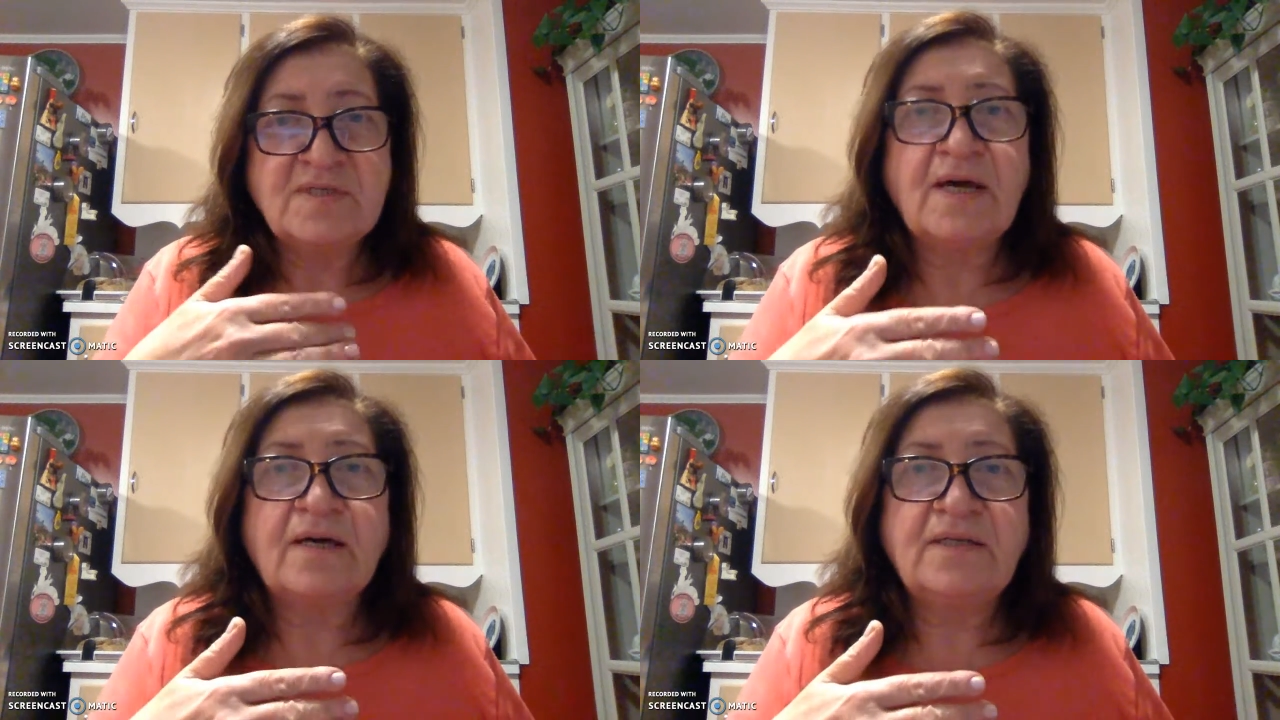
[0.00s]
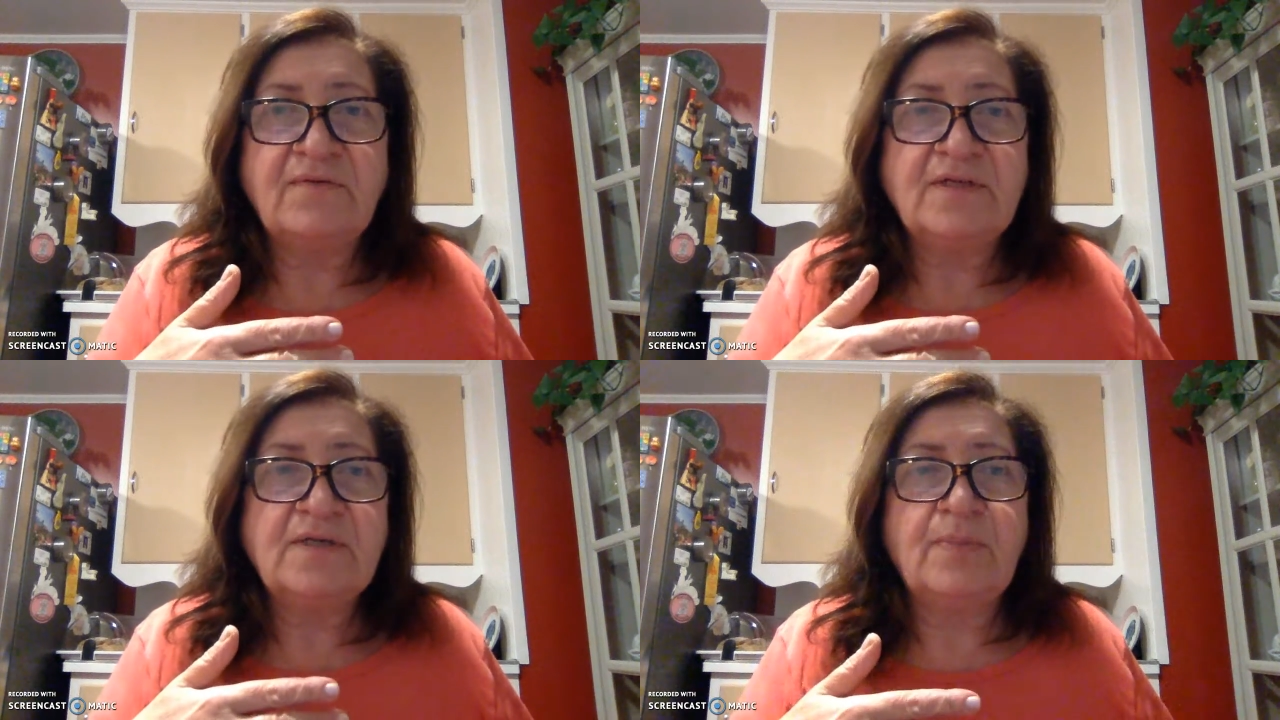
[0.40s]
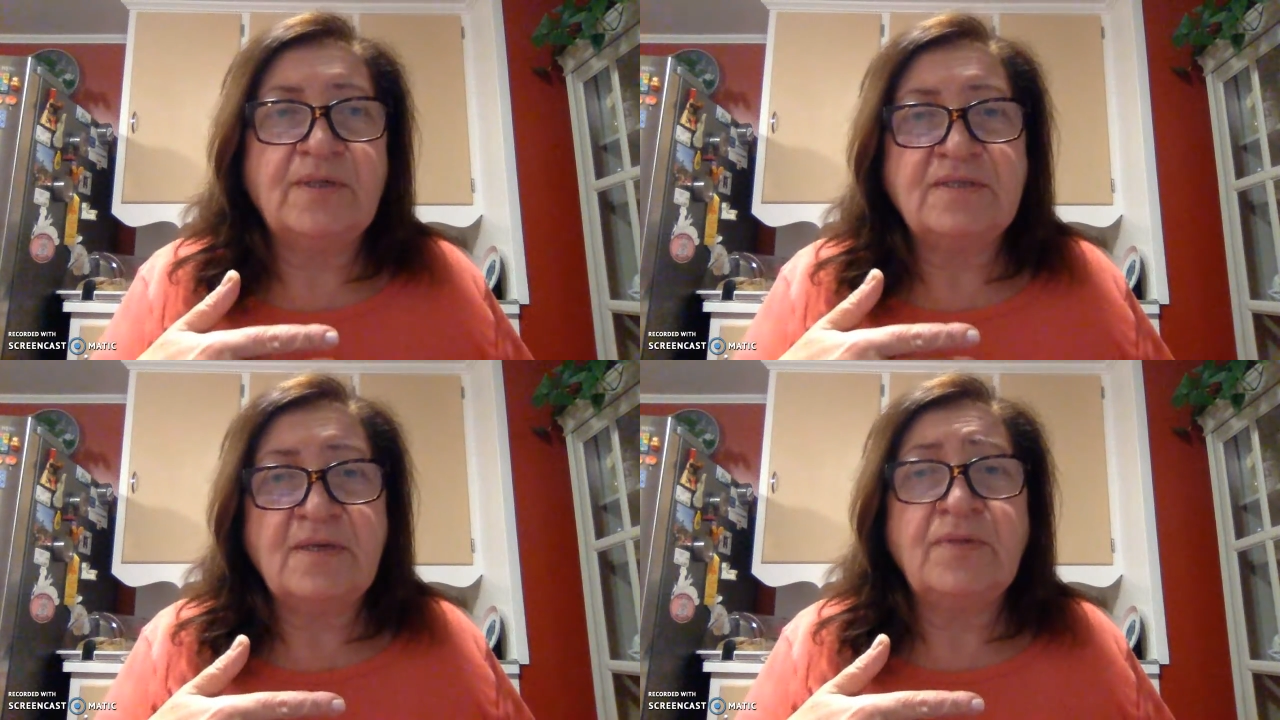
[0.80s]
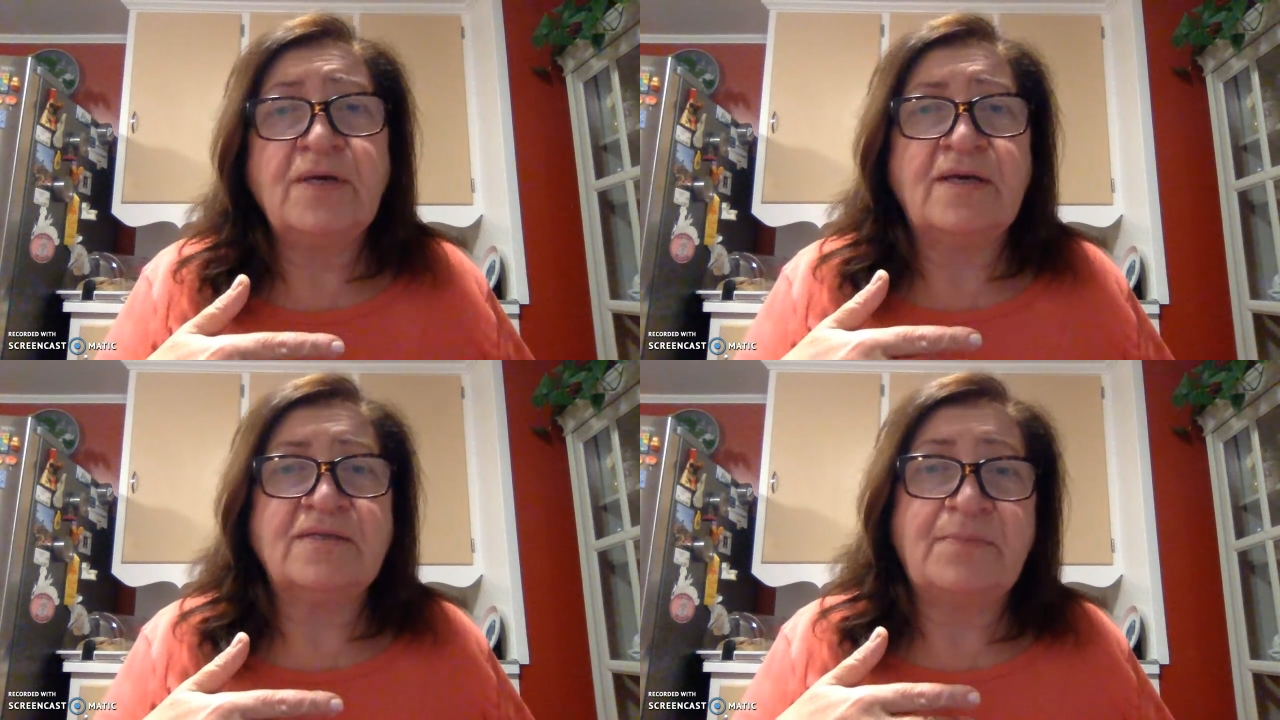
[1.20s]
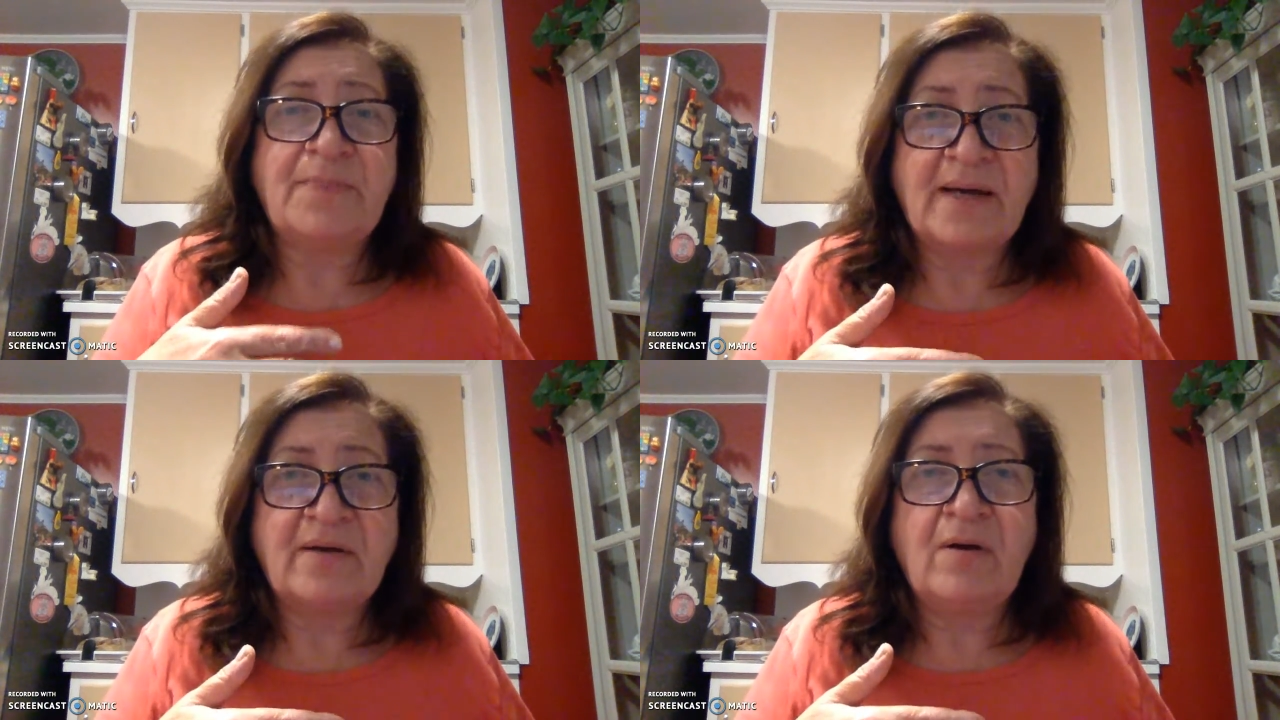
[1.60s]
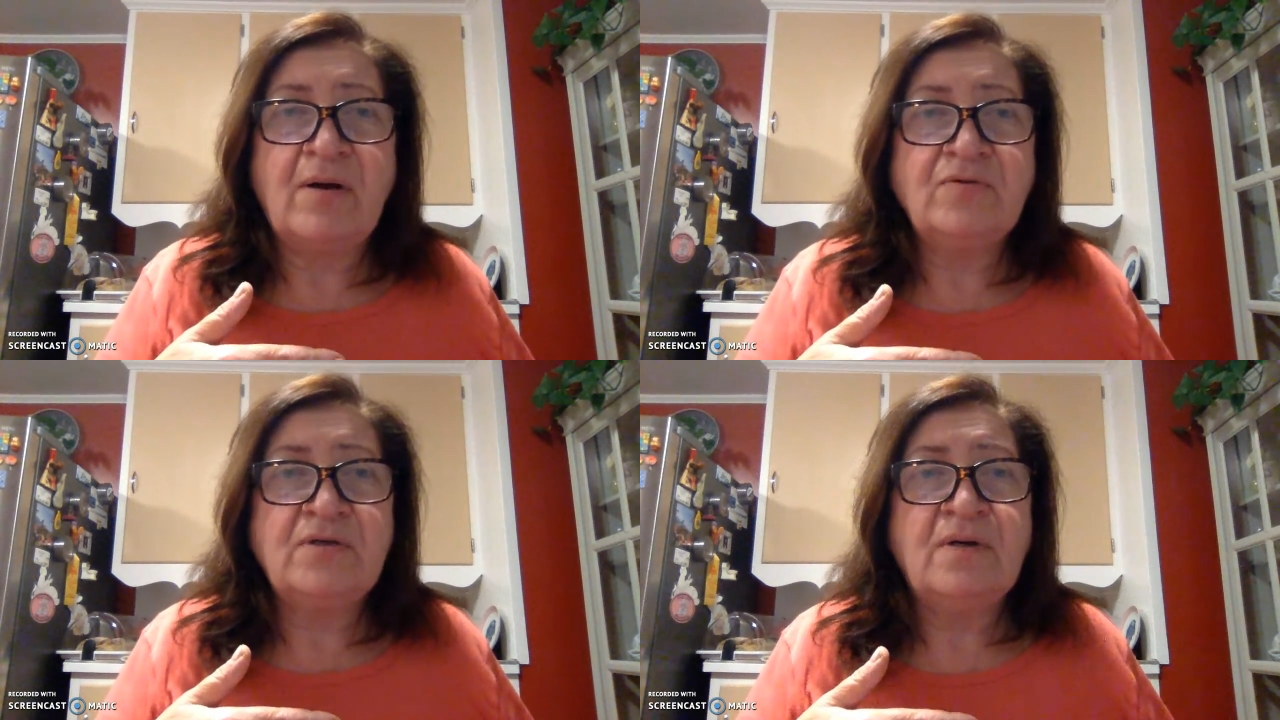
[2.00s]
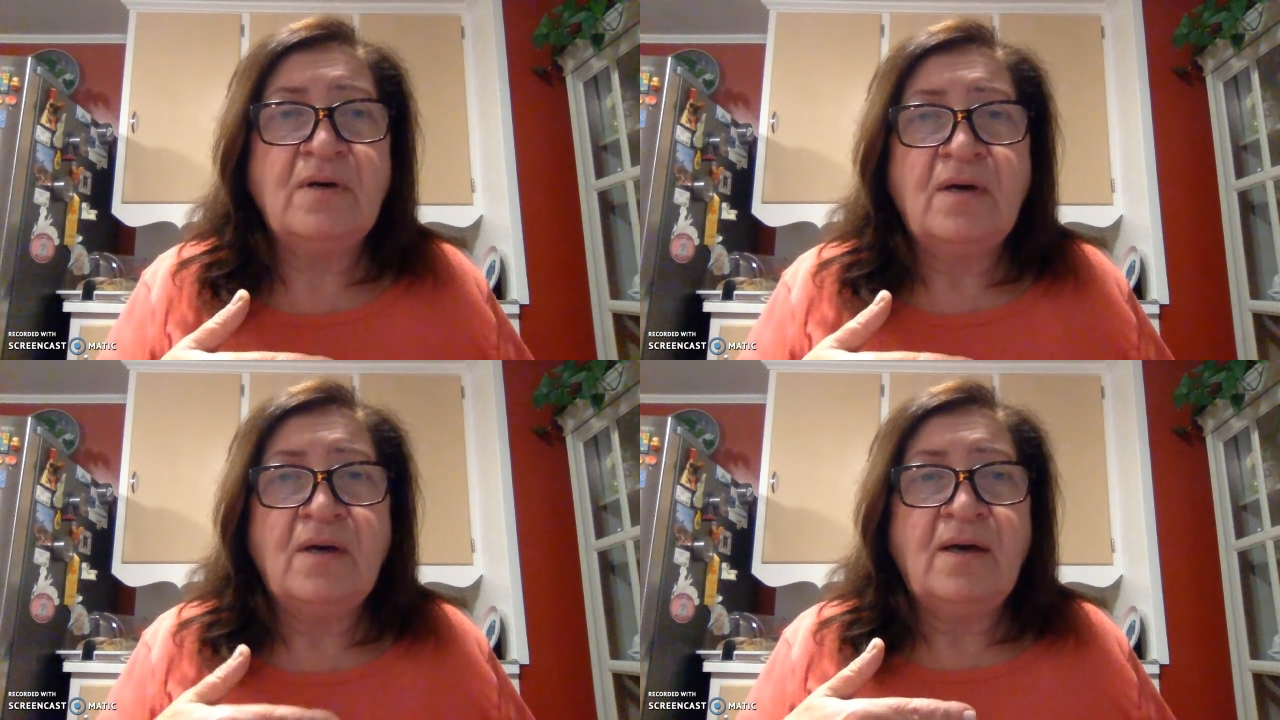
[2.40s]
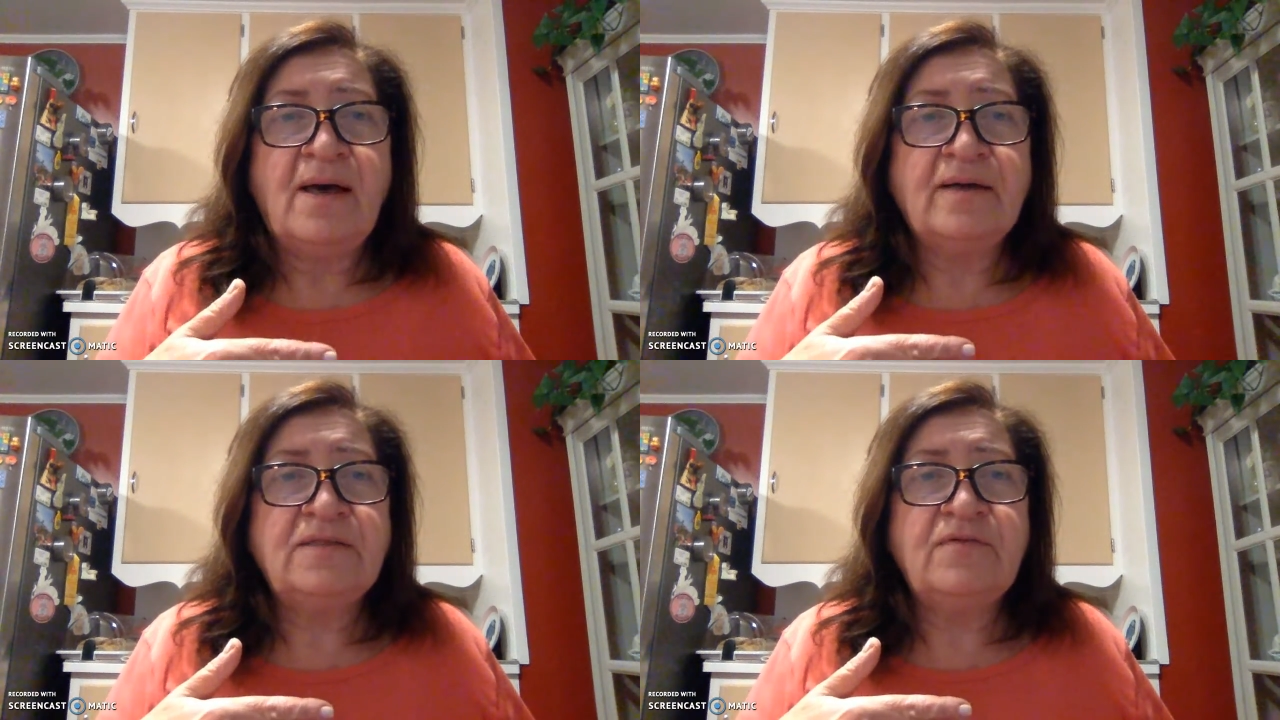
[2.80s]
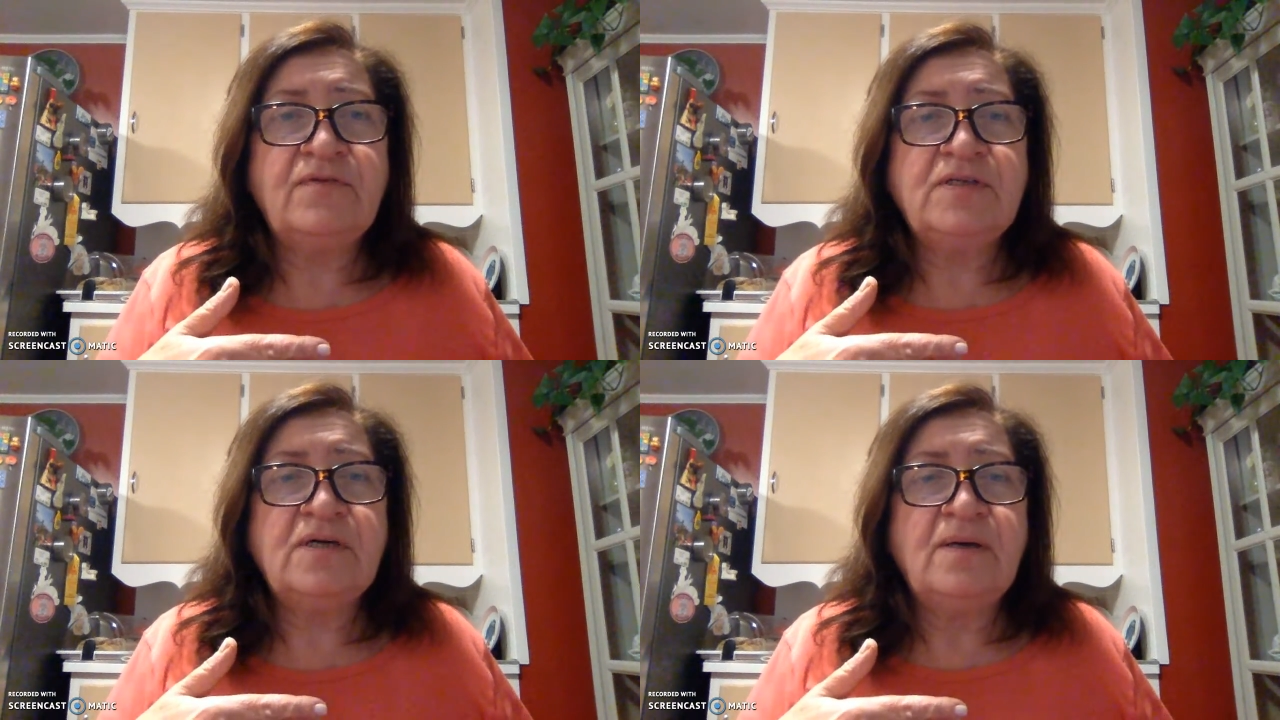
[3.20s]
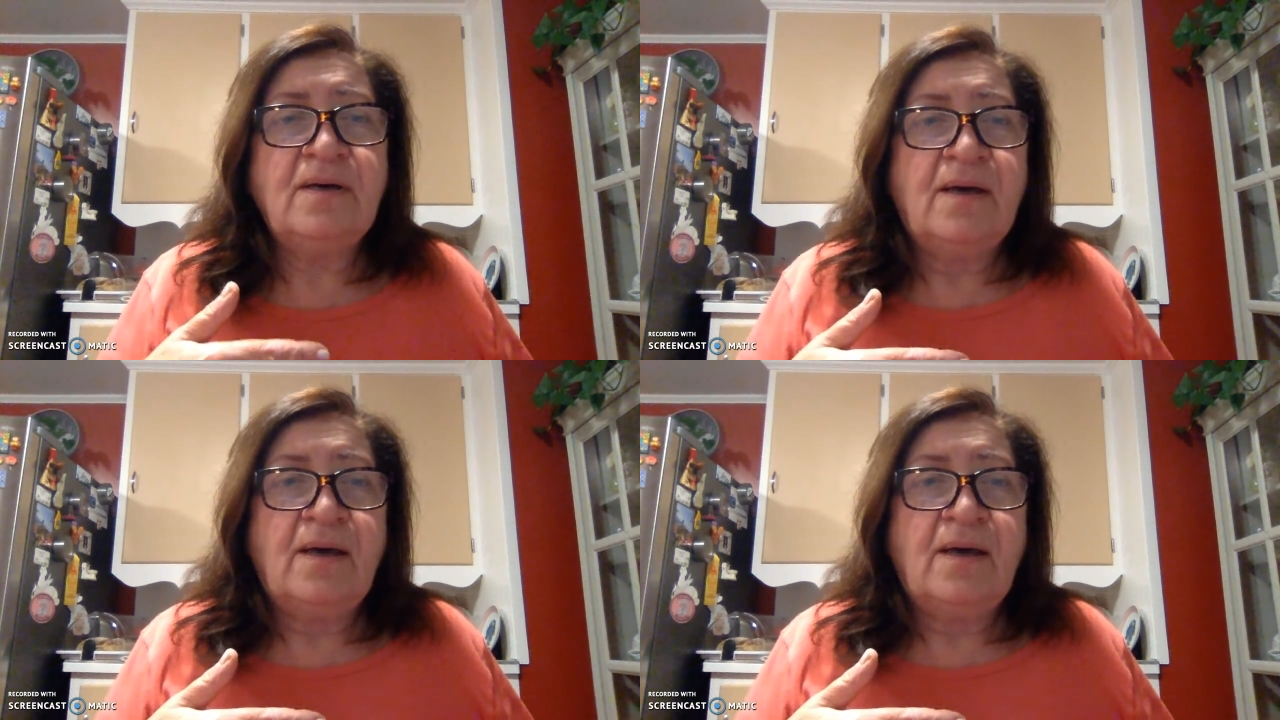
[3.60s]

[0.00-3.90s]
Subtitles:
activity, but something as a background activity,